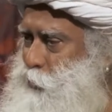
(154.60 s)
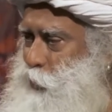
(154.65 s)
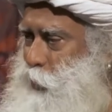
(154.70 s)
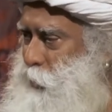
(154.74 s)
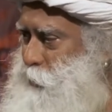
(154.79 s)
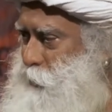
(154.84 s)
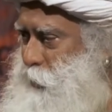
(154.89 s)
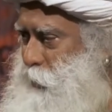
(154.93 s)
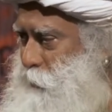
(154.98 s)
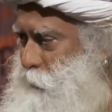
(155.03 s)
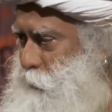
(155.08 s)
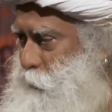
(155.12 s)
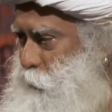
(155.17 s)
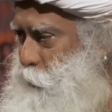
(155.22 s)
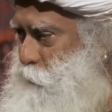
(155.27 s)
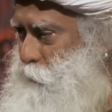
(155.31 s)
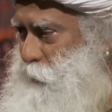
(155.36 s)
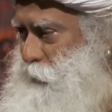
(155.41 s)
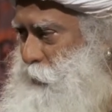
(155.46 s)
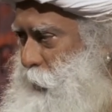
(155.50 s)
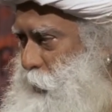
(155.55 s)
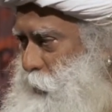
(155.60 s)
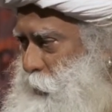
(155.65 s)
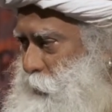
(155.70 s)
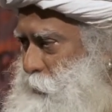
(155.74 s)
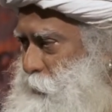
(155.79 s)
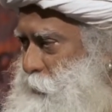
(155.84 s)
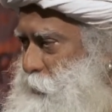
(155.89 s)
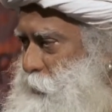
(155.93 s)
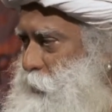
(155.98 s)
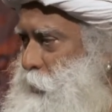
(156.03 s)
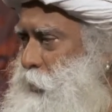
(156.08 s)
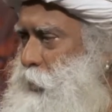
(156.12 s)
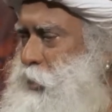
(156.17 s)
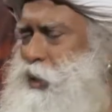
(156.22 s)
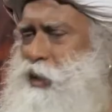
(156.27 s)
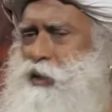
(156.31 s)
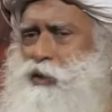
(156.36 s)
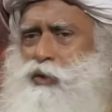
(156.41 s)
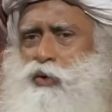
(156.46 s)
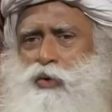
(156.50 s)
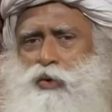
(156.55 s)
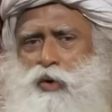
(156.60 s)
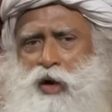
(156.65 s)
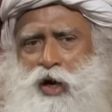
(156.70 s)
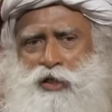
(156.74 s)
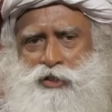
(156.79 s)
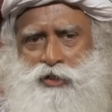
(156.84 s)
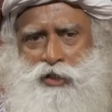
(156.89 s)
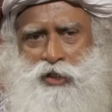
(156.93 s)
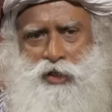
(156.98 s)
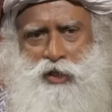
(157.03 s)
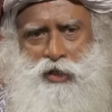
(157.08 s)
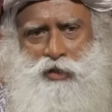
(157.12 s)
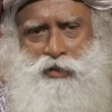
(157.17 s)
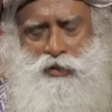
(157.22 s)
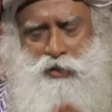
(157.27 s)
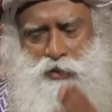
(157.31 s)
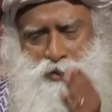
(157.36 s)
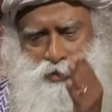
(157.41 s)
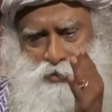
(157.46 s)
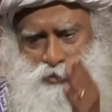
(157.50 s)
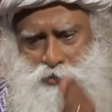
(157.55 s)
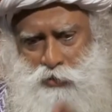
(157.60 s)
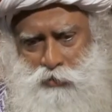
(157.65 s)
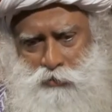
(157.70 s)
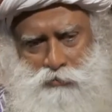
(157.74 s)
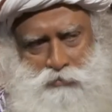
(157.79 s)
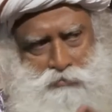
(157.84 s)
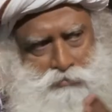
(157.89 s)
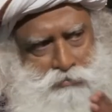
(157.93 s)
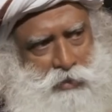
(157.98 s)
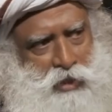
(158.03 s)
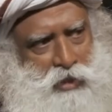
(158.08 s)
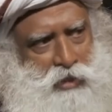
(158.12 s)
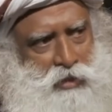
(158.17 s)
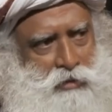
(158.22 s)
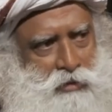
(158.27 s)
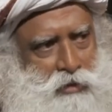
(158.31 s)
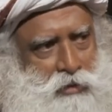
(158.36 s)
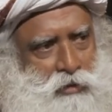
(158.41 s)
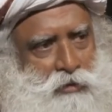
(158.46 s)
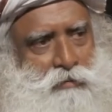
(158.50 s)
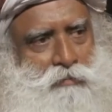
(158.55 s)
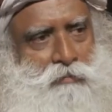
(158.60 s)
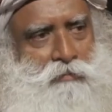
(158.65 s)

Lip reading: no achara, no vichara, and no achara, there is no anything.